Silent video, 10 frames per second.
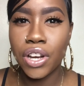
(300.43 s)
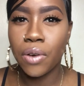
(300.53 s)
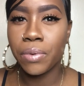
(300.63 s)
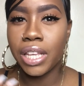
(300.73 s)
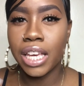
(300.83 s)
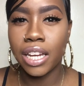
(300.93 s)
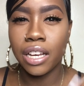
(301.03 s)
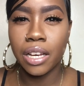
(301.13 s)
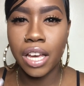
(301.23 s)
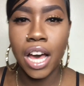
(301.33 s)
don't really get a
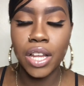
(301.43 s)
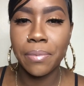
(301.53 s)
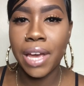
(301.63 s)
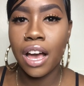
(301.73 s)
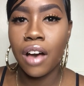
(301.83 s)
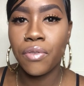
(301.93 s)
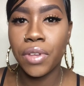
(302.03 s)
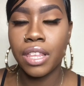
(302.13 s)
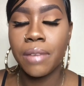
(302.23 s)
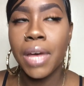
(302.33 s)
good color payoff
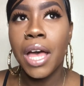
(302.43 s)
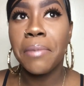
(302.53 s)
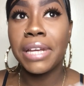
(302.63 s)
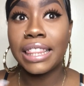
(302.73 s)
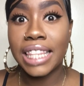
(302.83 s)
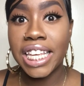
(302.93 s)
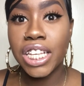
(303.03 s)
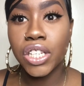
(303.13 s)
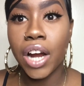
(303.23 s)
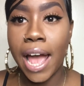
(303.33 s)
with them but
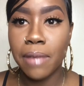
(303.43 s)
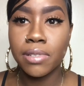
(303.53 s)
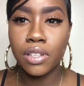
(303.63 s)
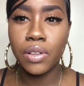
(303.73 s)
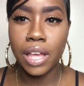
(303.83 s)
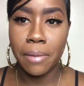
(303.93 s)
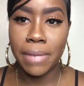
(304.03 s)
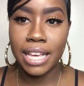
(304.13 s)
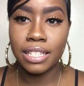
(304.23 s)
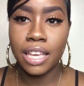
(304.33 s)
these are absolutely
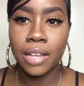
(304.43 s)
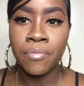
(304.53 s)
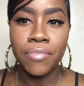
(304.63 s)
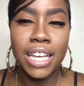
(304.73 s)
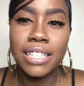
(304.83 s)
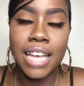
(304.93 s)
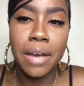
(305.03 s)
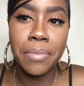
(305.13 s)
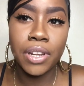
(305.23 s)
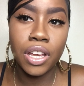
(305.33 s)
amazing it's
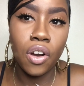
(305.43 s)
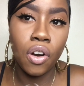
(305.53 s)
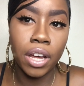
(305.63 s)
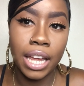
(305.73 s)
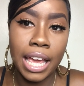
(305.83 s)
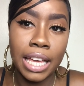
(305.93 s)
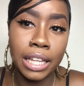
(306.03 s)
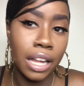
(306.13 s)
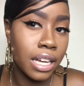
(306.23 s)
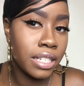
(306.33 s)
like putting on a
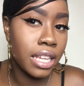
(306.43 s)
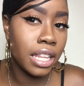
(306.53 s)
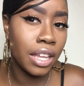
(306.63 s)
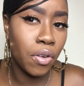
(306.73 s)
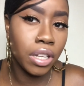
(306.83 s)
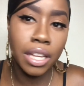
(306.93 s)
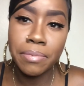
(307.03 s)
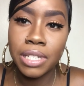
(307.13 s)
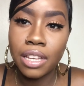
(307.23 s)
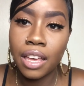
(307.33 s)
glossy liquid
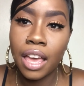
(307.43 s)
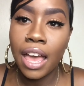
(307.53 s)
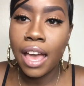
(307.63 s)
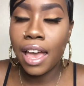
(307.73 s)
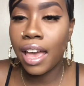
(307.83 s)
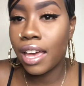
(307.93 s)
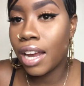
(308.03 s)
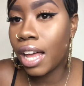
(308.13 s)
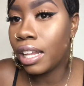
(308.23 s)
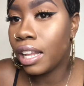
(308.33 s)
lipstick and I